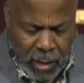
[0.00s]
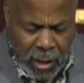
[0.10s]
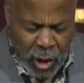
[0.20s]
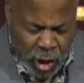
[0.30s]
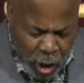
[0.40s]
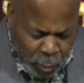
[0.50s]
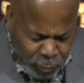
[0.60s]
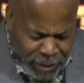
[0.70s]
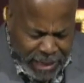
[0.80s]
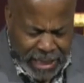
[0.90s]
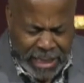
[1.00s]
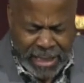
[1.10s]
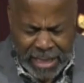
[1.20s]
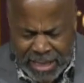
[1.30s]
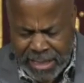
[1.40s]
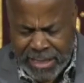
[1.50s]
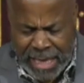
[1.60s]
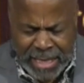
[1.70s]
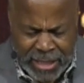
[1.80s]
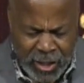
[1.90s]
You don't need
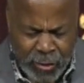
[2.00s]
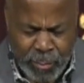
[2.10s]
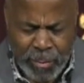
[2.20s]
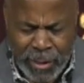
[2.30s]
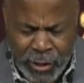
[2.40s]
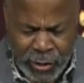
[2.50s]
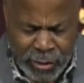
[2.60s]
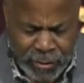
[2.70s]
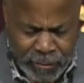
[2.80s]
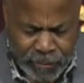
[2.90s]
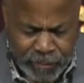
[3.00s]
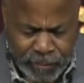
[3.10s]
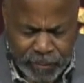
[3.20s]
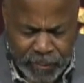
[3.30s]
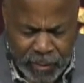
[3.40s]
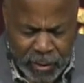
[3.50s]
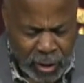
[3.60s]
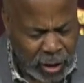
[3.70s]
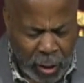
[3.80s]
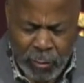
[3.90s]
Satan's permission.
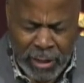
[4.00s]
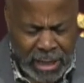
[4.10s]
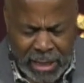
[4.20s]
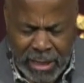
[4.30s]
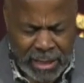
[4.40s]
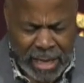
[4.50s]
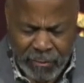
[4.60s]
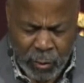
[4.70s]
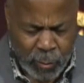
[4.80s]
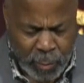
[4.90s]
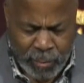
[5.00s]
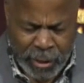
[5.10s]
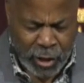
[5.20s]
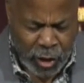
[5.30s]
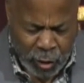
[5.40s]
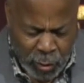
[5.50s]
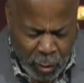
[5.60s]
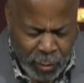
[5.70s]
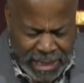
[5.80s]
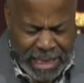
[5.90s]
Don't need the devil's permission. You
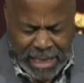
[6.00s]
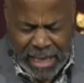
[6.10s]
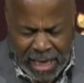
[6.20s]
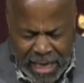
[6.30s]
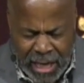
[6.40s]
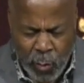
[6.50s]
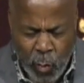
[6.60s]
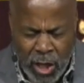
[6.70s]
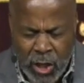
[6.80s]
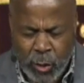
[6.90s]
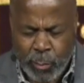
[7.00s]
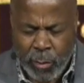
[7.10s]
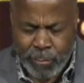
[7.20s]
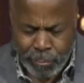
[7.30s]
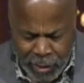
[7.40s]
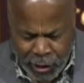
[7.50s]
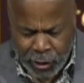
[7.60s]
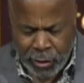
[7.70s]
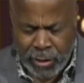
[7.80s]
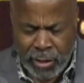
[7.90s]
don't need anyone's
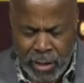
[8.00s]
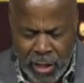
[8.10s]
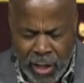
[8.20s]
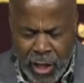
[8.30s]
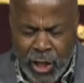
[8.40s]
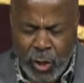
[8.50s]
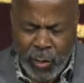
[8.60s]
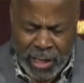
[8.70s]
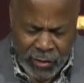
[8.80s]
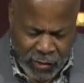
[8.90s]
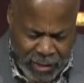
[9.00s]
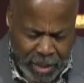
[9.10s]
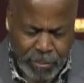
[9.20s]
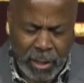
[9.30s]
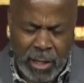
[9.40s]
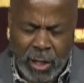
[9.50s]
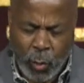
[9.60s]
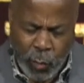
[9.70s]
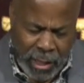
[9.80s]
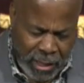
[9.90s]
permission to accept
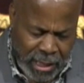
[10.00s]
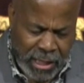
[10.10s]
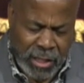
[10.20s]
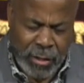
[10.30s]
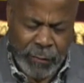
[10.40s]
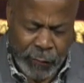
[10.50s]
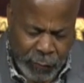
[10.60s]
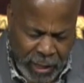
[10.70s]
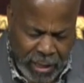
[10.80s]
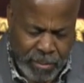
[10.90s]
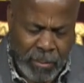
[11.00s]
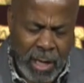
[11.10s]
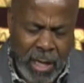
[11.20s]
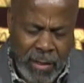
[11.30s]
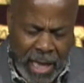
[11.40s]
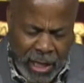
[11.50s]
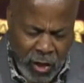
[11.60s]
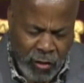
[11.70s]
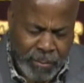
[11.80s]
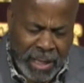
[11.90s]
the release, the freedom that
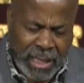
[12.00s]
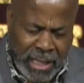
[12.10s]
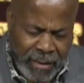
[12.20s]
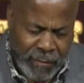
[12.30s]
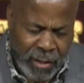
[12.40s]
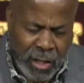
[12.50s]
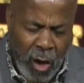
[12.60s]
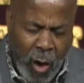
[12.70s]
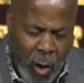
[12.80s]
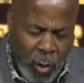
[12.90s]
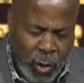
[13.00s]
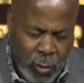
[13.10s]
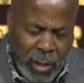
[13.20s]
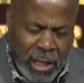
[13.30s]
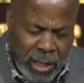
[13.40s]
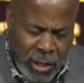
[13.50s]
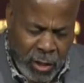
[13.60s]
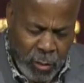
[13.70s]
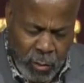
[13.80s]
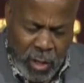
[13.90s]
you've been given. All you need to
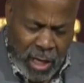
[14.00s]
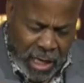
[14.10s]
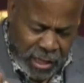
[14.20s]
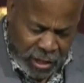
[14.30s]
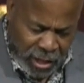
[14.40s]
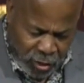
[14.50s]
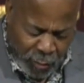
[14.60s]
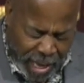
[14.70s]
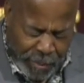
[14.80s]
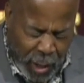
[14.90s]
do is just grab a